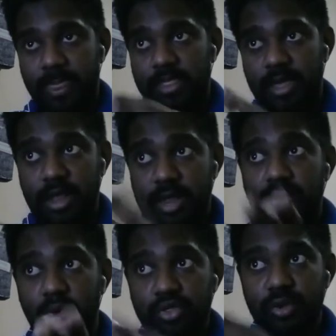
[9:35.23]
they can
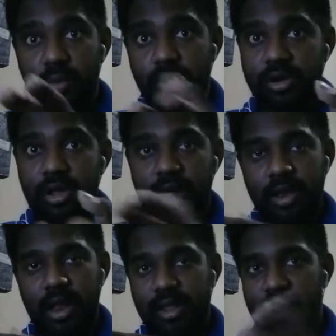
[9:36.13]
live both in water
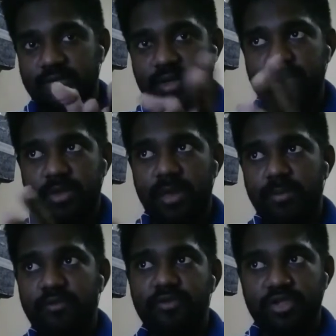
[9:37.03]
and land. There are some type
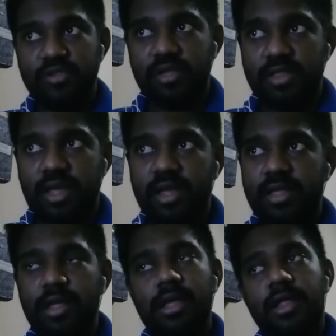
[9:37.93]
of fishes are there.
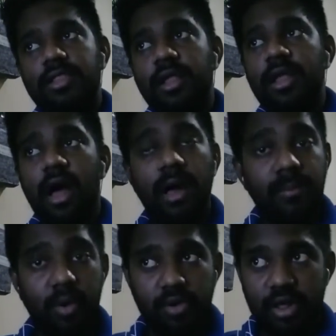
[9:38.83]
Then the
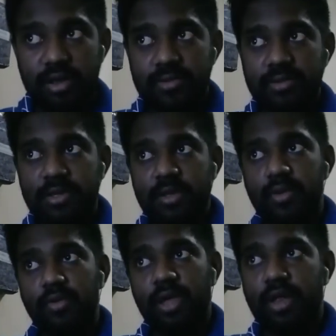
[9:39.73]
arboreal,
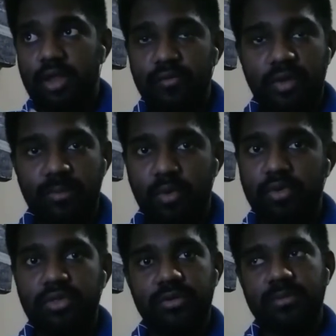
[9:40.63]
who can live in
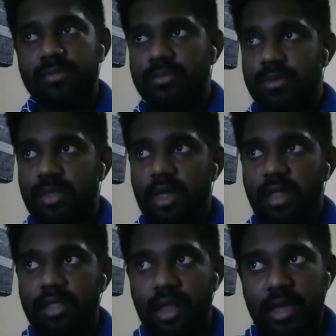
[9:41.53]
both,
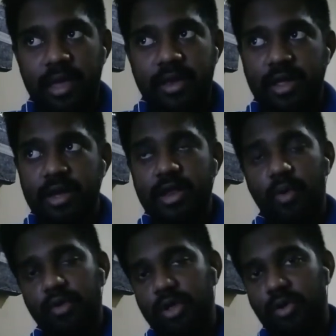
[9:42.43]
and they are area
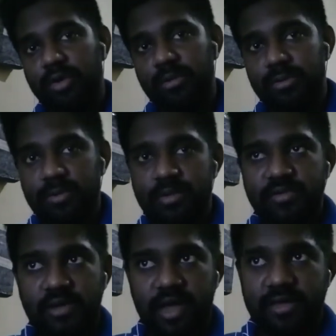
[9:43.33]
only on
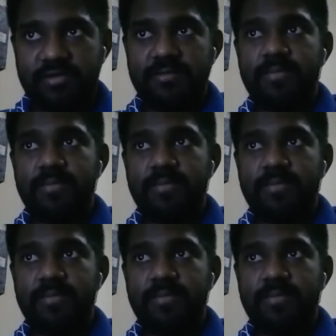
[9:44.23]
skies.